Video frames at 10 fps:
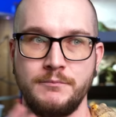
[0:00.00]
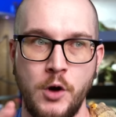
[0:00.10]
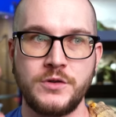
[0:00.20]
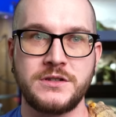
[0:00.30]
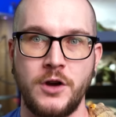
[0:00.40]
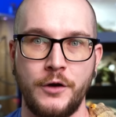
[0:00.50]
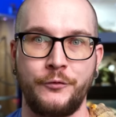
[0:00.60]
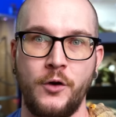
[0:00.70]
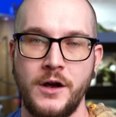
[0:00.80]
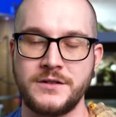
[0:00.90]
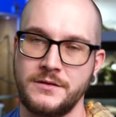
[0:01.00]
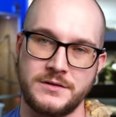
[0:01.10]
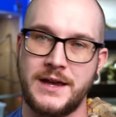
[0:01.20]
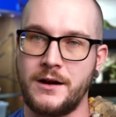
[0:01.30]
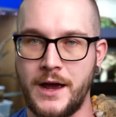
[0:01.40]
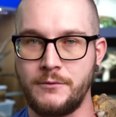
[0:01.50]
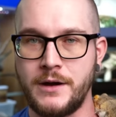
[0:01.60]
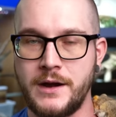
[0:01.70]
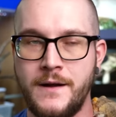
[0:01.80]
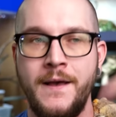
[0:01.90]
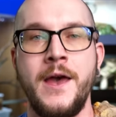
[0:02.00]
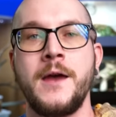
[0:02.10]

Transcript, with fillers: Most dart frogs, there's a care guide right here.